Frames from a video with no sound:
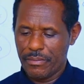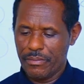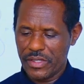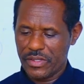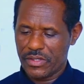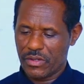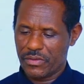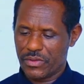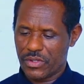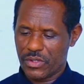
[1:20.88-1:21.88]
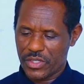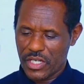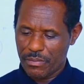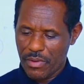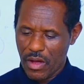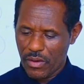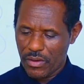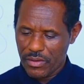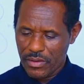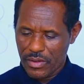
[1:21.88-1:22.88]
basis of social
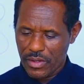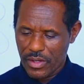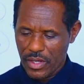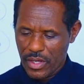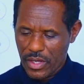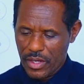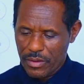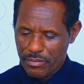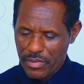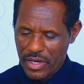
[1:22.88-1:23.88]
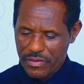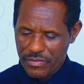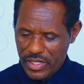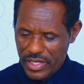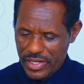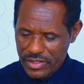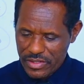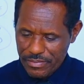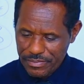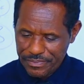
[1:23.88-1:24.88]
power,
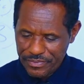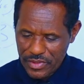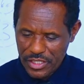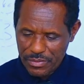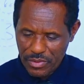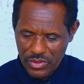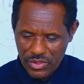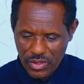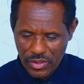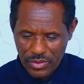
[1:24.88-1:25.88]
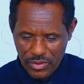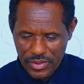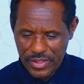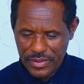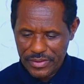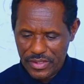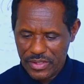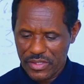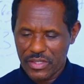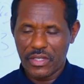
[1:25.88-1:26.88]
Machiavellianism, response to authority,
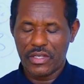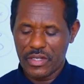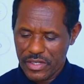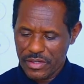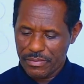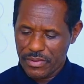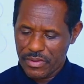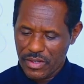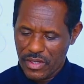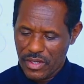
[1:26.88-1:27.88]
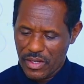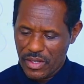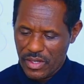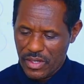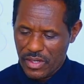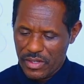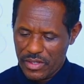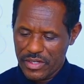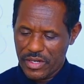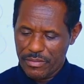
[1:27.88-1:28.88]
citizen leadership,
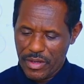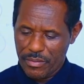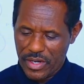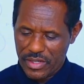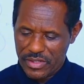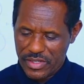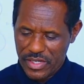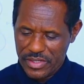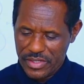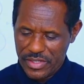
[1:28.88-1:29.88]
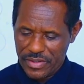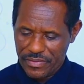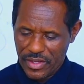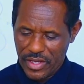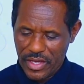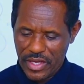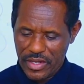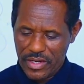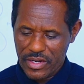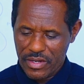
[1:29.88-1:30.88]
leader-member exchange,
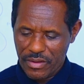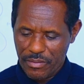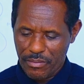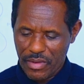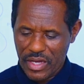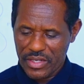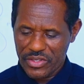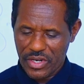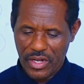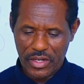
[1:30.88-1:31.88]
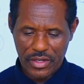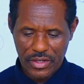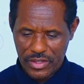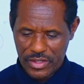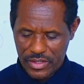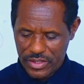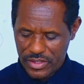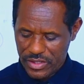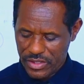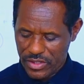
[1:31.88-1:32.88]
and managerial
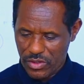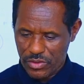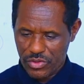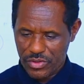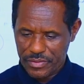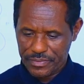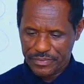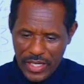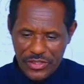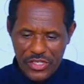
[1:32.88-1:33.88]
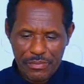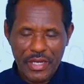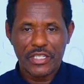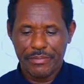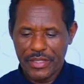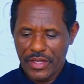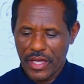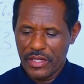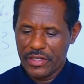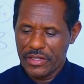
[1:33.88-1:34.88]
roles. In this management
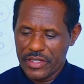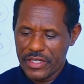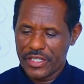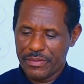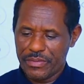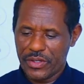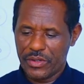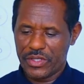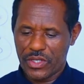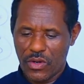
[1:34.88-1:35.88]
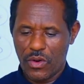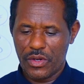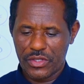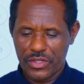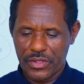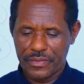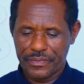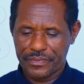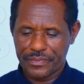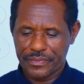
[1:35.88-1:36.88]
and leadership theories course,